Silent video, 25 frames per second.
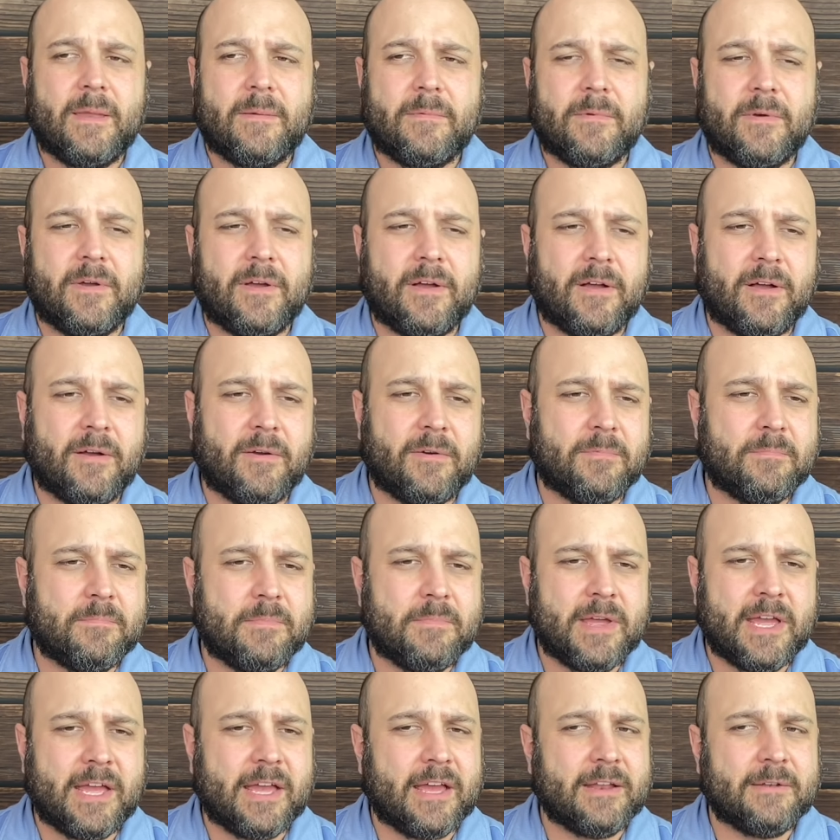Oh,
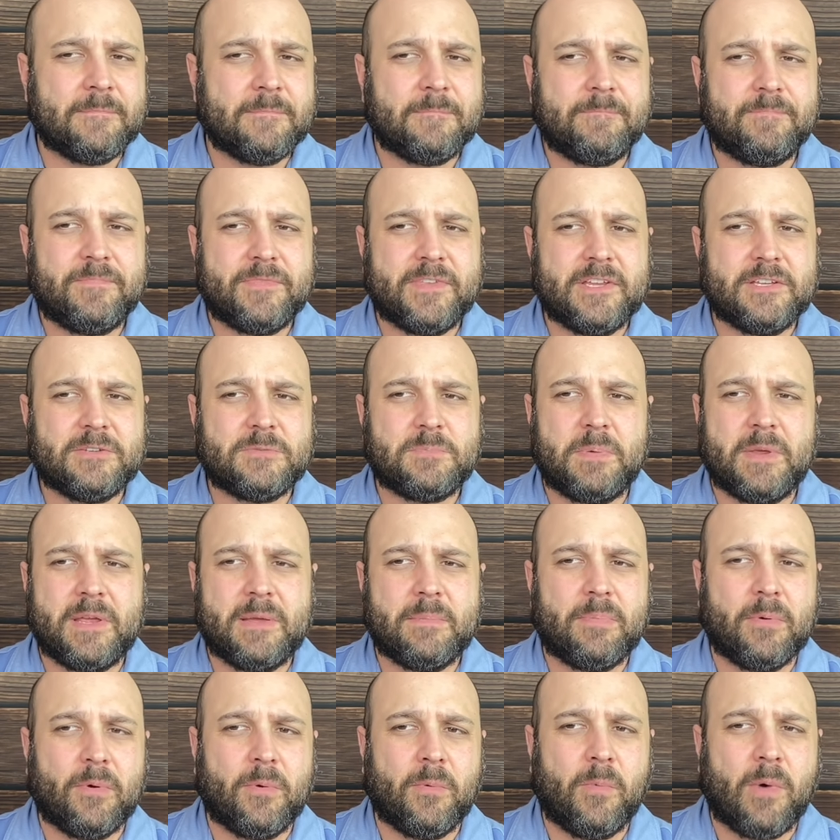man. These
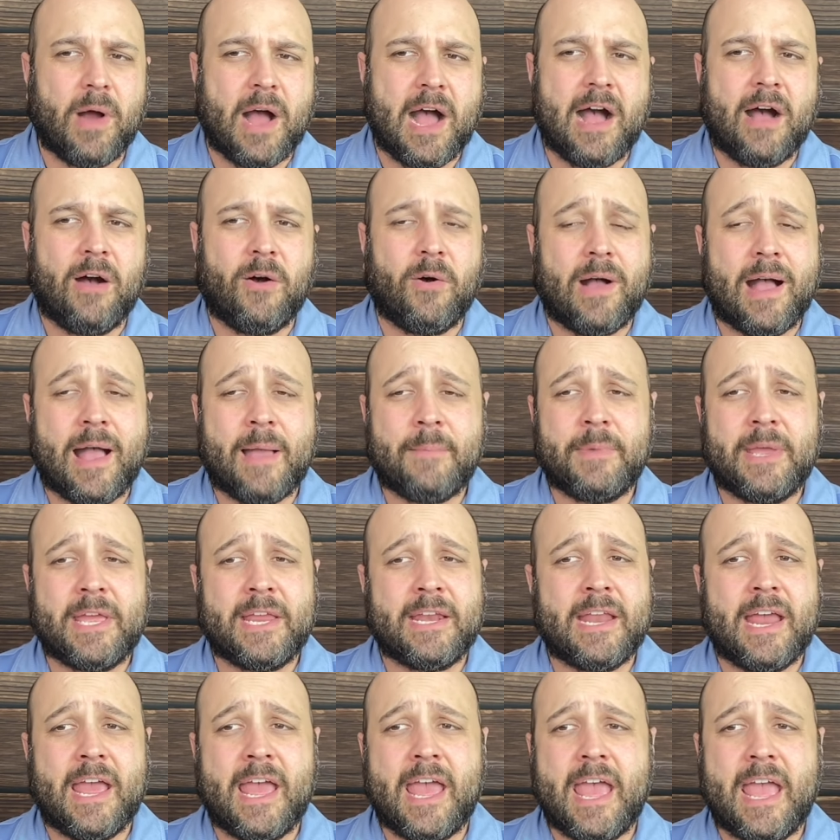people. Wow. I
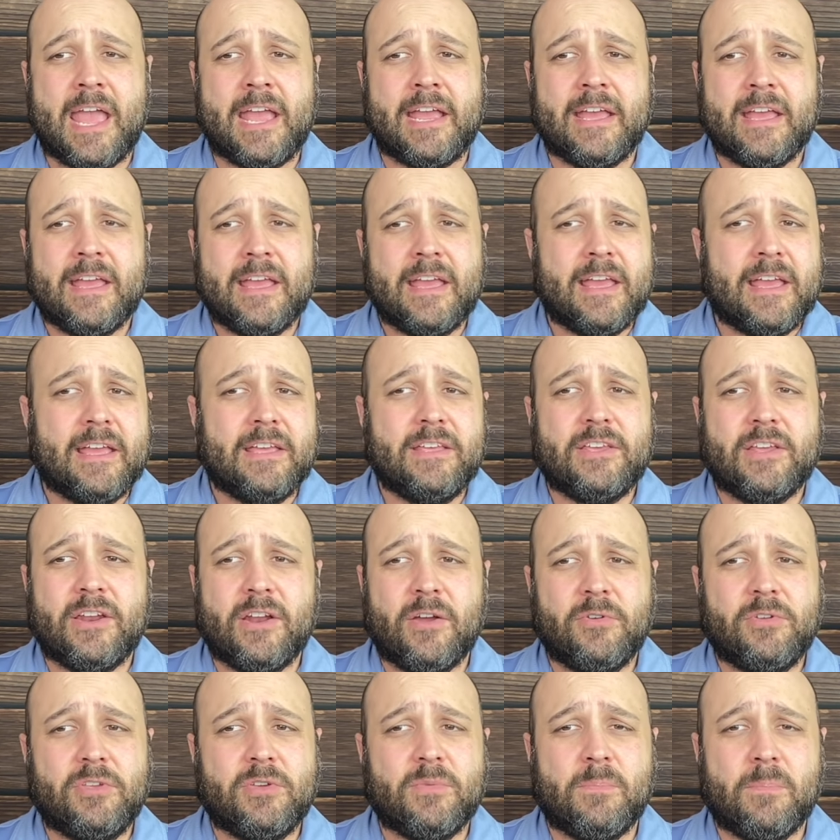mean, hey, you
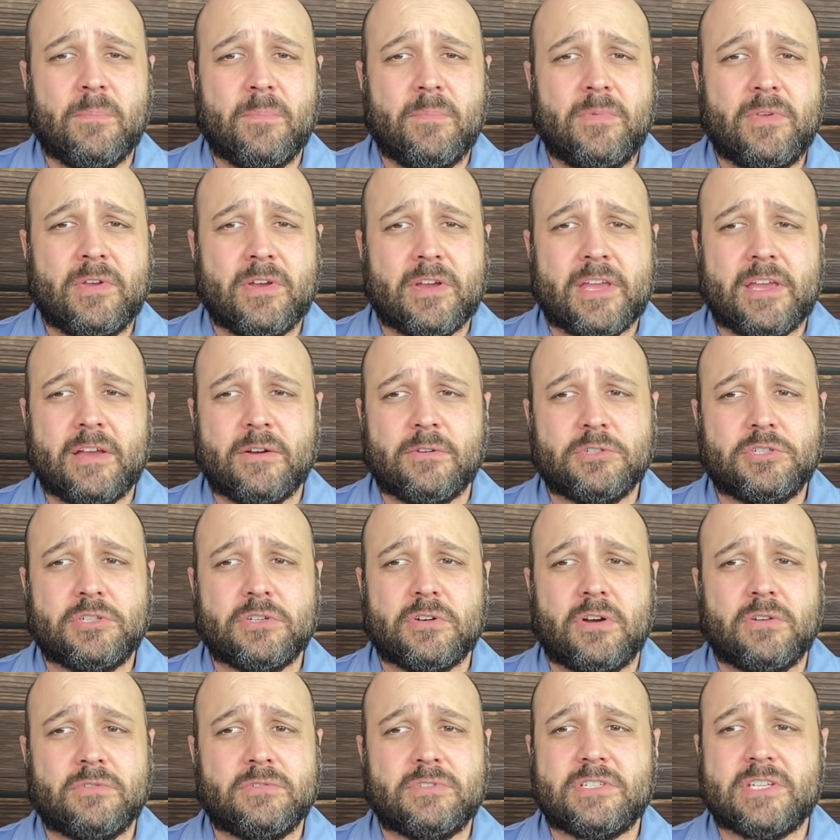know, you killed
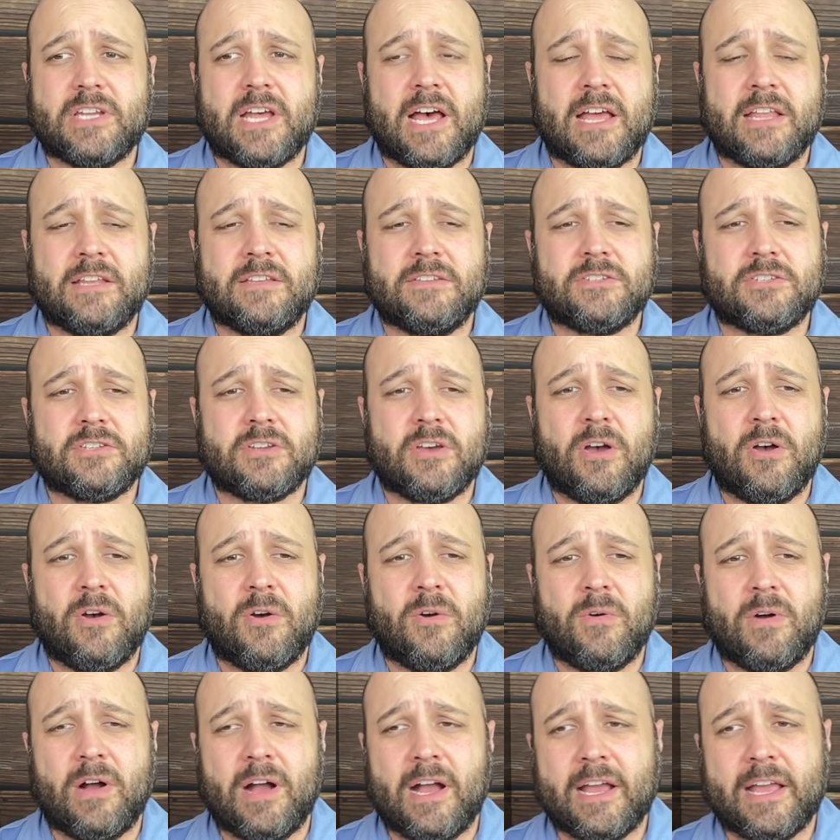your own son,
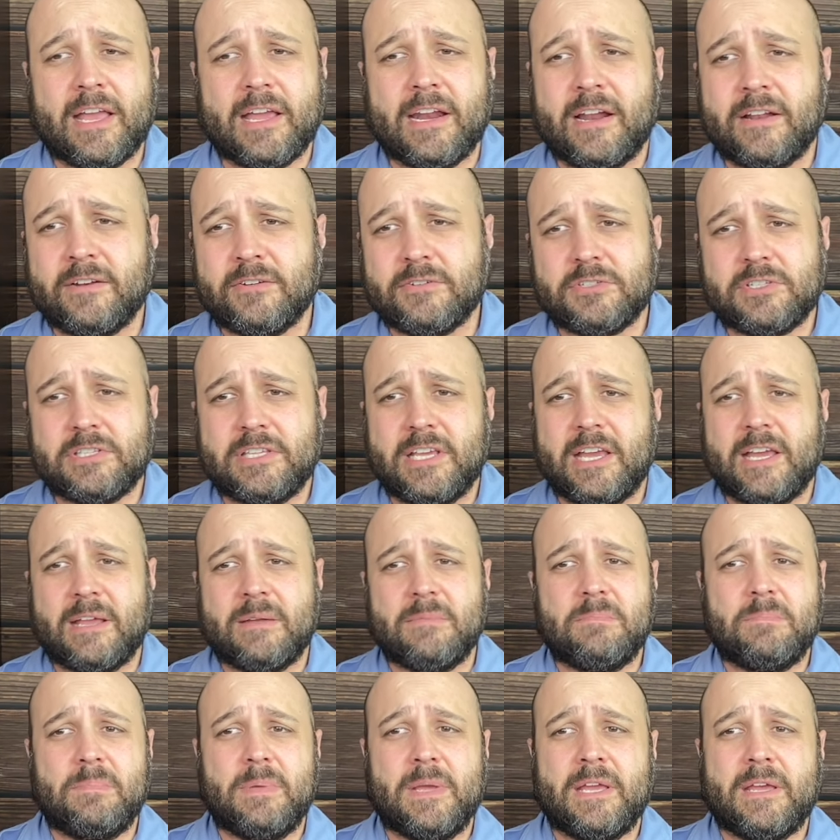so I can
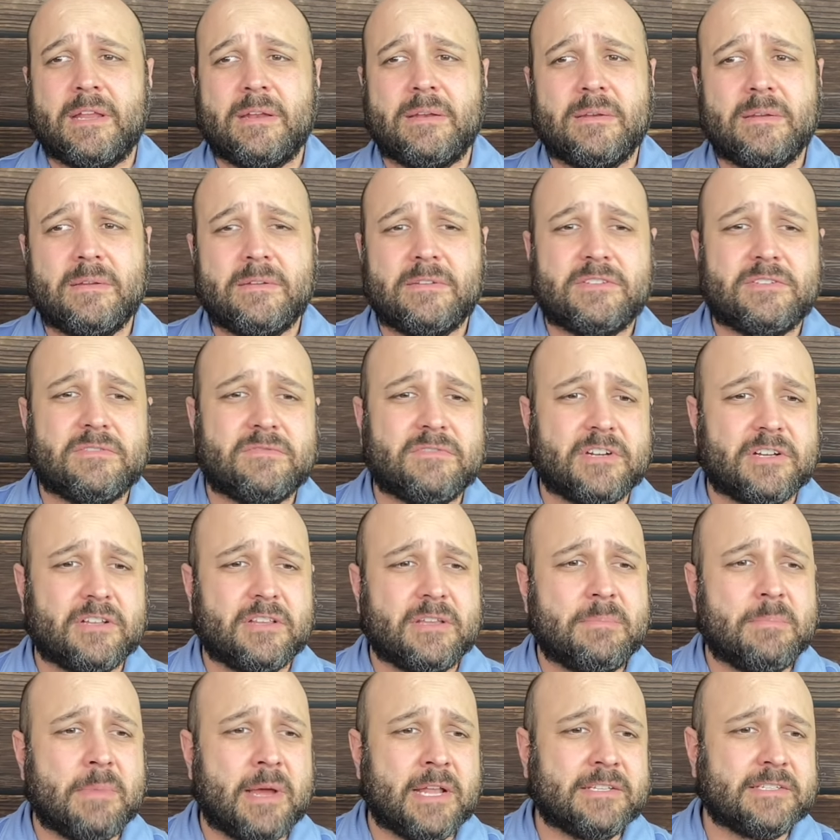understand being
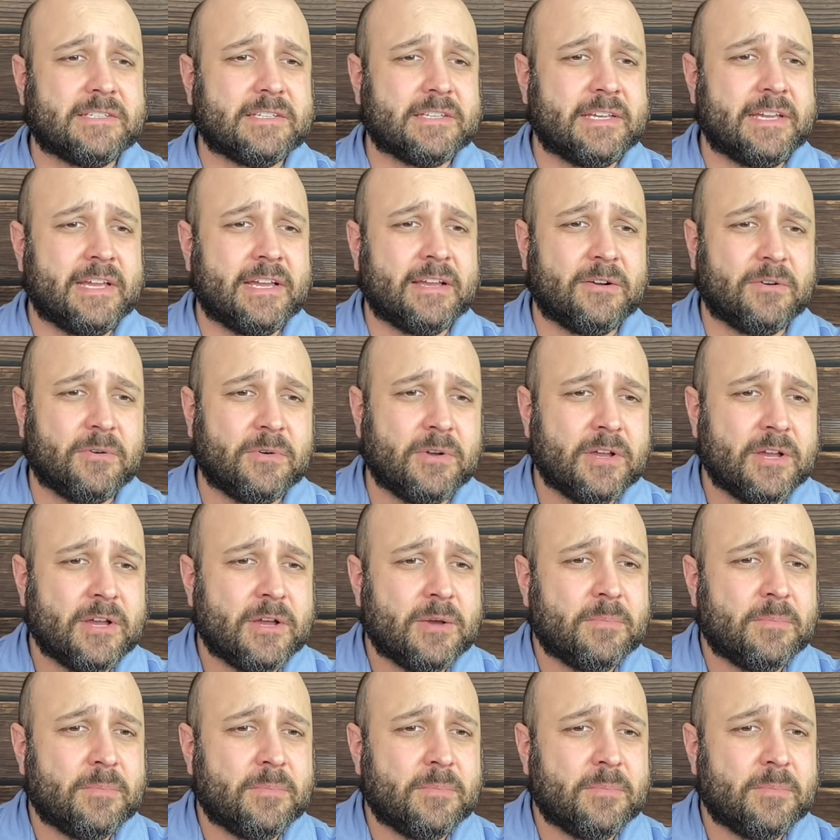severely mentally ill.